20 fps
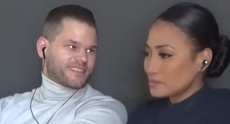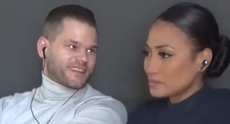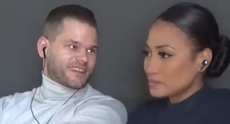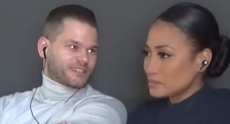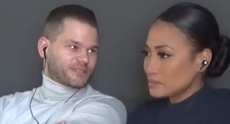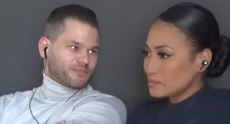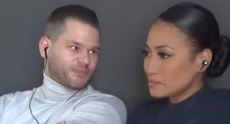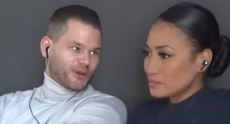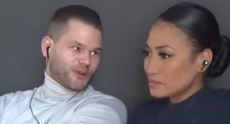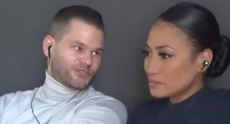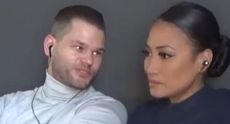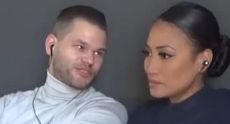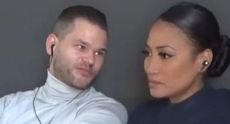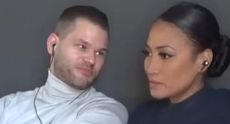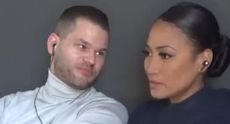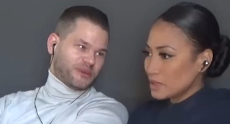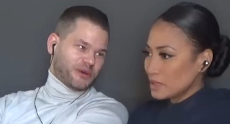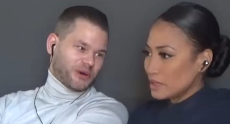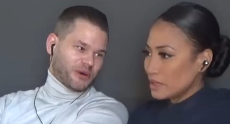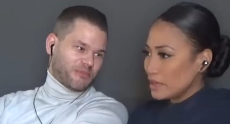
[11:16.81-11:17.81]

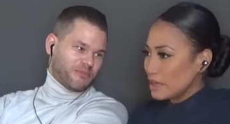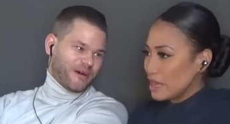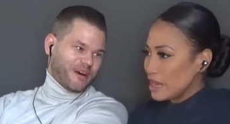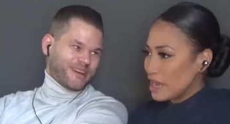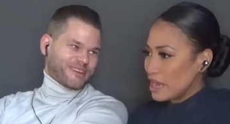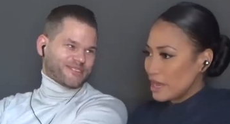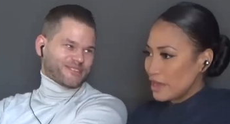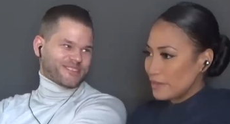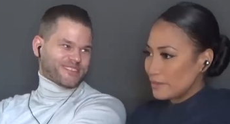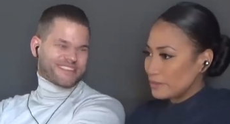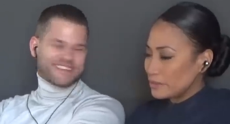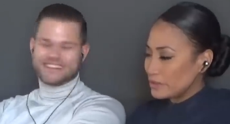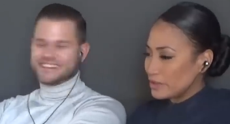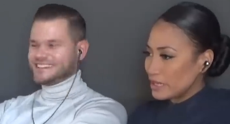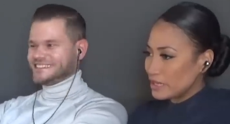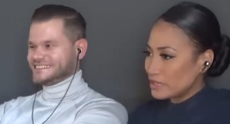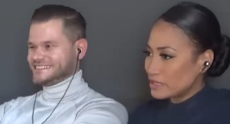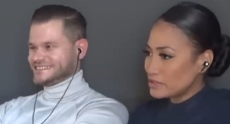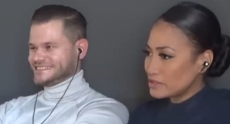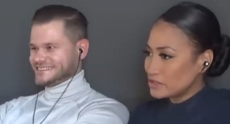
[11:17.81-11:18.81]
Speaker 1: Explosive
Speaker 2: milk bottles. Yeah,
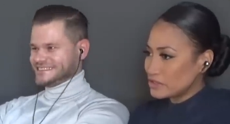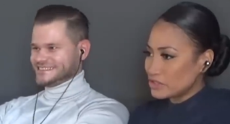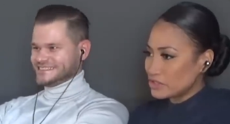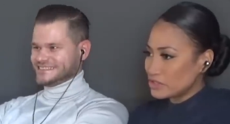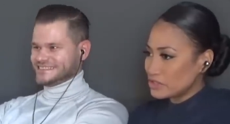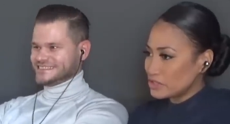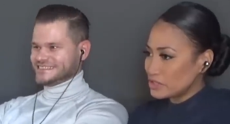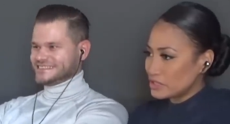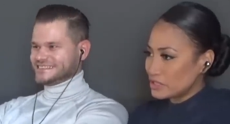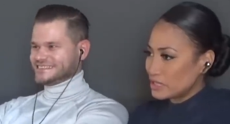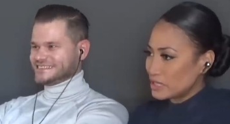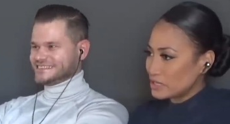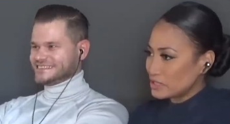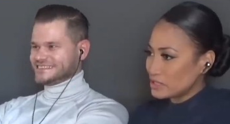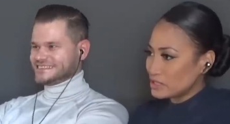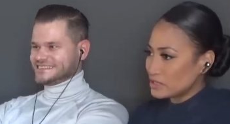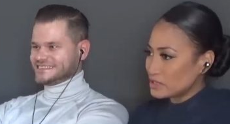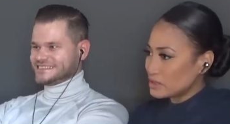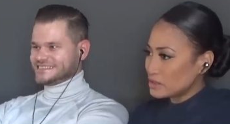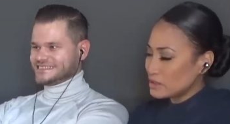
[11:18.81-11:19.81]
but that's just...
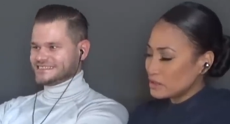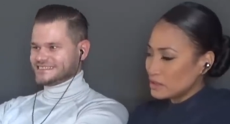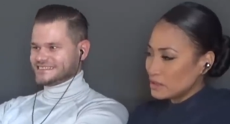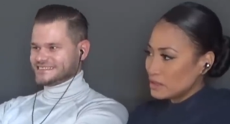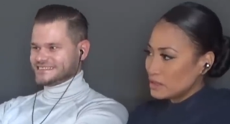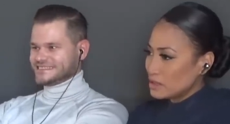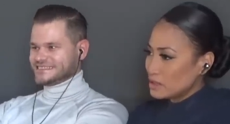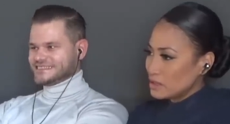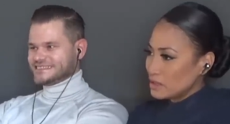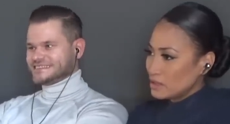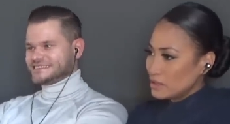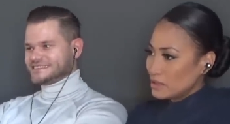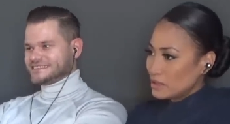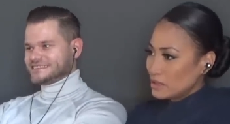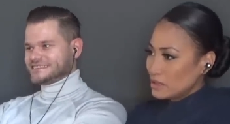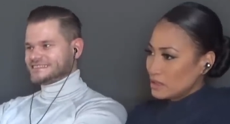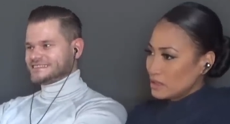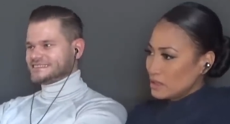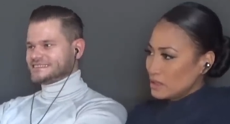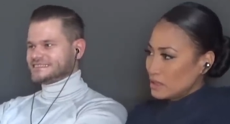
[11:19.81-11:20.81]
that's...
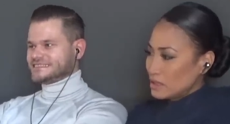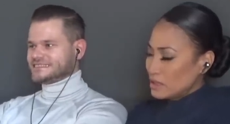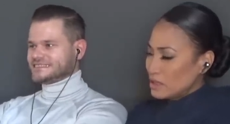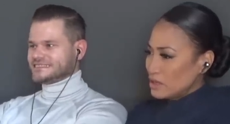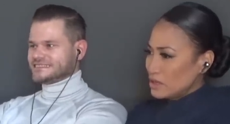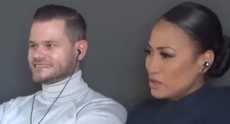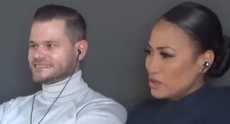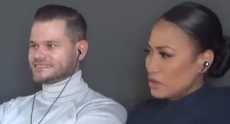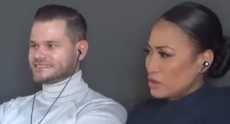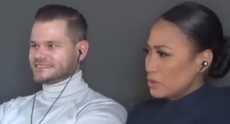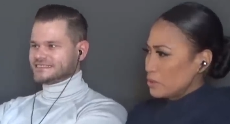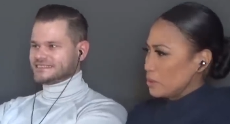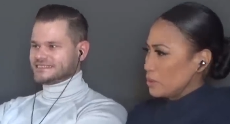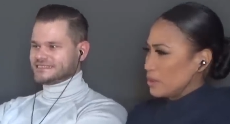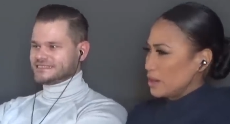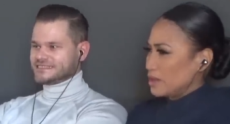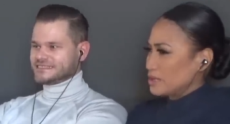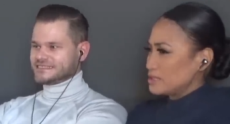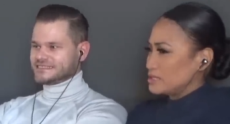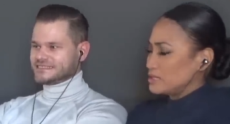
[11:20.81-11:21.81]
You know
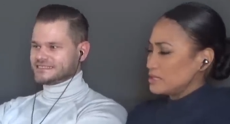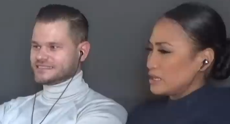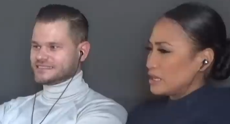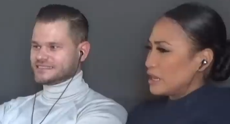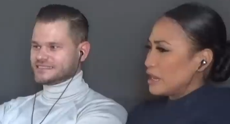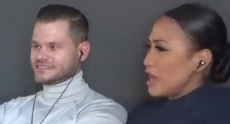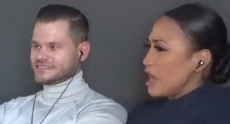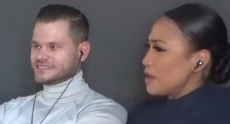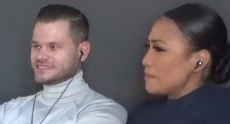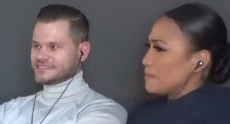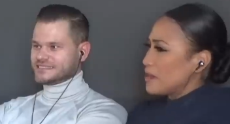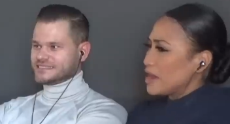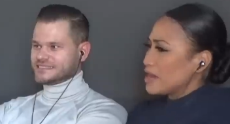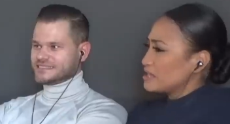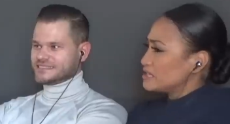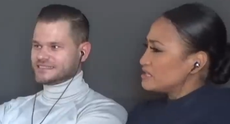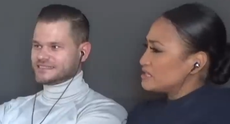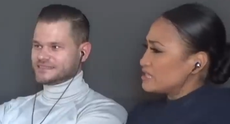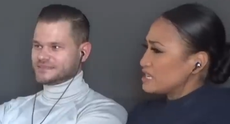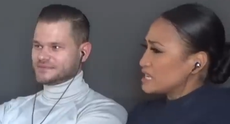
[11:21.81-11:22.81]
what? Uh, M
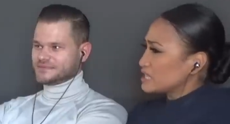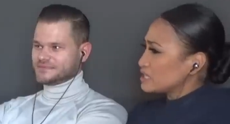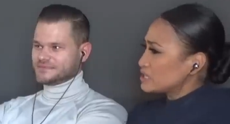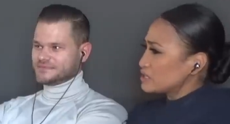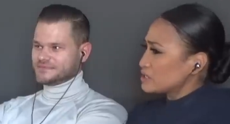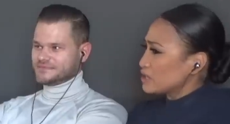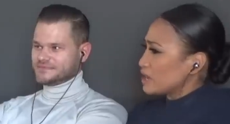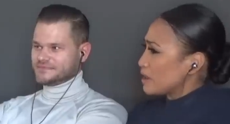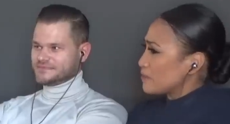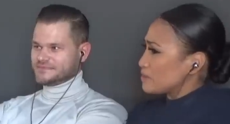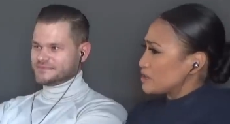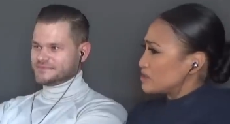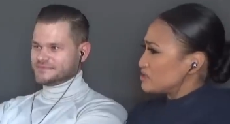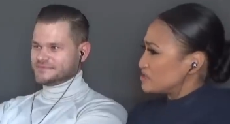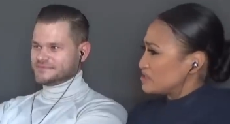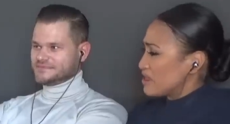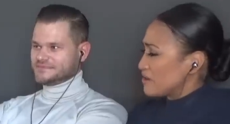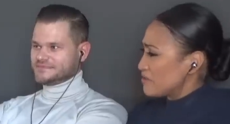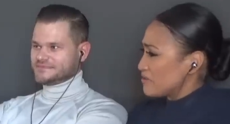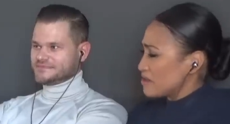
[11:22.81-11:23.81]
I six, M I
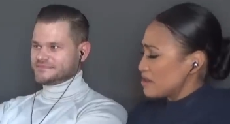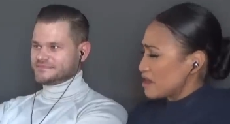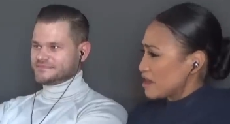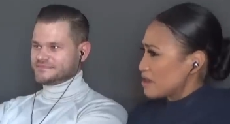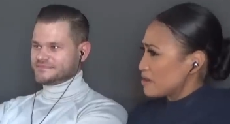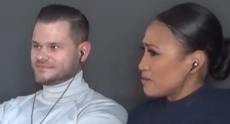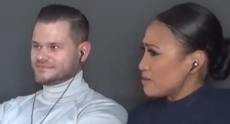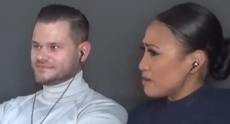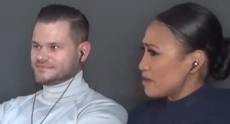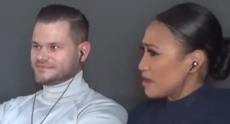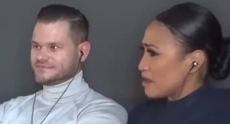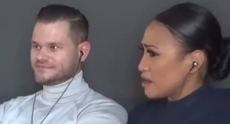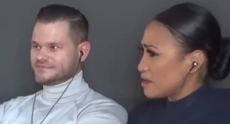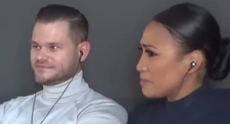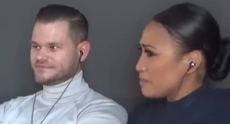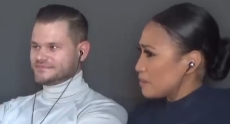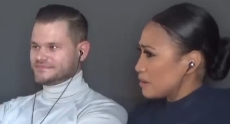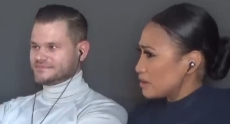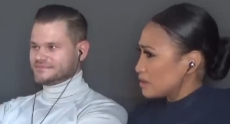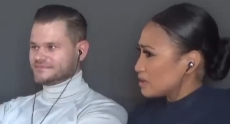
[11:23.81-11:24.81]
seven, I don't
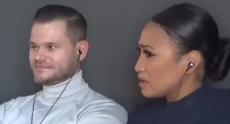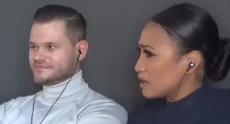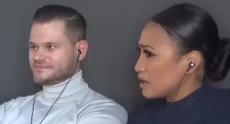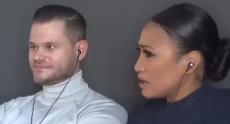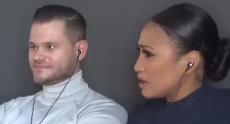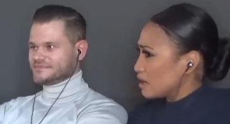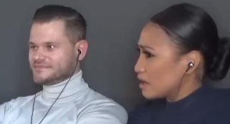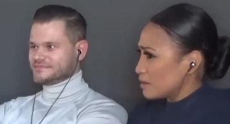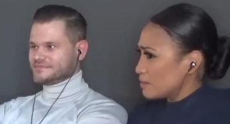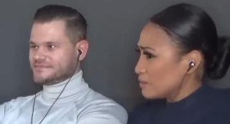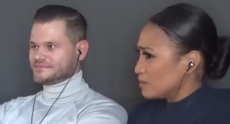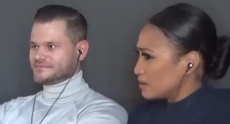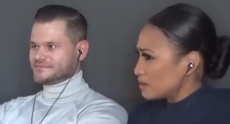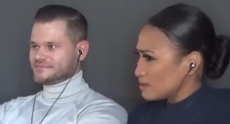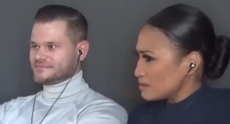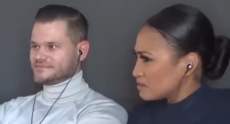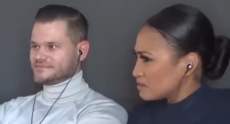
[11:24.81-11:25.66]
care, but... Um,